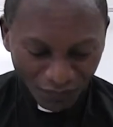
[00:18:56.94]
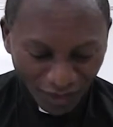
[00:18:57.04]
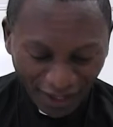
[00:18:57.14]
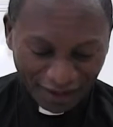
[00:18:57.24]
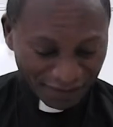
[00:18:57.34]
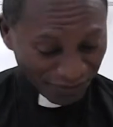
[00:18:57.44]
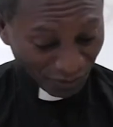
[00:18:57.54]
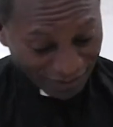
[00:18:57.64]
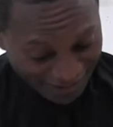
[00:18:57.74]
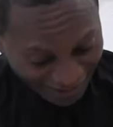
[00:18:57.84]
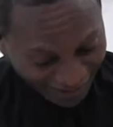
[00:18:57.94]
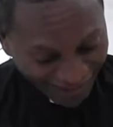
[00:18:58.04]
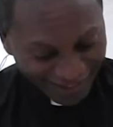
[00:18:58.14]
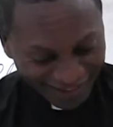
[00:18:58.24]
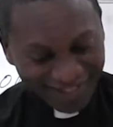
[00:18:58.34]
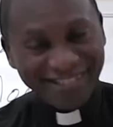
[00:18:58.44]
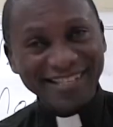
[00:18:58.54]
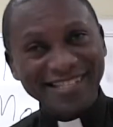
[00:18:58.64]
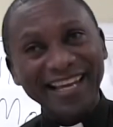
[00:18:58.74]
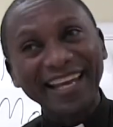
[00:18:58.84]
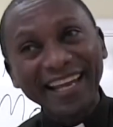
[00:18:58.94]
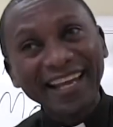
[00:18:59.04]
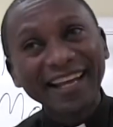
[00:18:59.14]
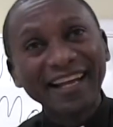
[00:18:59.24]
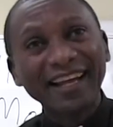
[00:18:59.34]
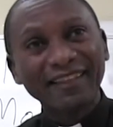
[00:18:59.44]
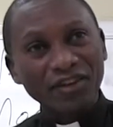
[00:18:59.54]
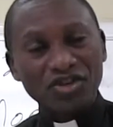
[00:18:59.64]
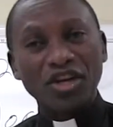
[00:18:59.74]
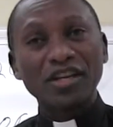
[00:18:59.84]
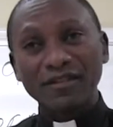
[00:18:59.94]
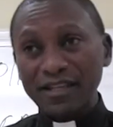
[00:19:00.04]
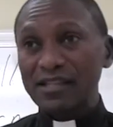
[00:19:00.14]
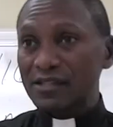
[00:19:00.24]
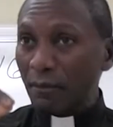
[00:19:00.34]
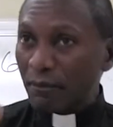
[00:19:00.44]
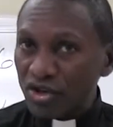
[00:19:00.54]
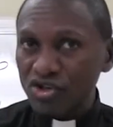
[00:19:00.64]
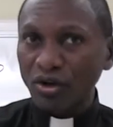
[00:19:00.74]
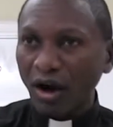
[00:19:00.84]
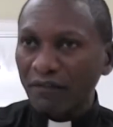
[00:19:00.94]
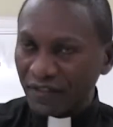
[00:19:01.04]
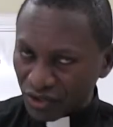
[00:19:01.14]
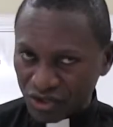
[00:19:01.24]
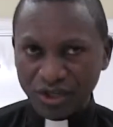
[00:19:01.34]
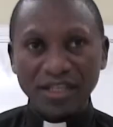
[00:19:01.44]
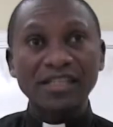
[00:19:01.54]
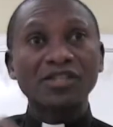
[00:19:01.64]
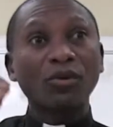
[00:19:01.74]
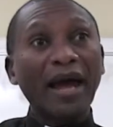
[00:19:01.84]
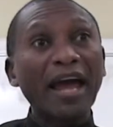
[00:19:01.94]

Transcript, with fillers: Okay, so we see Jesus sending the church. This is the mission of the church. It's to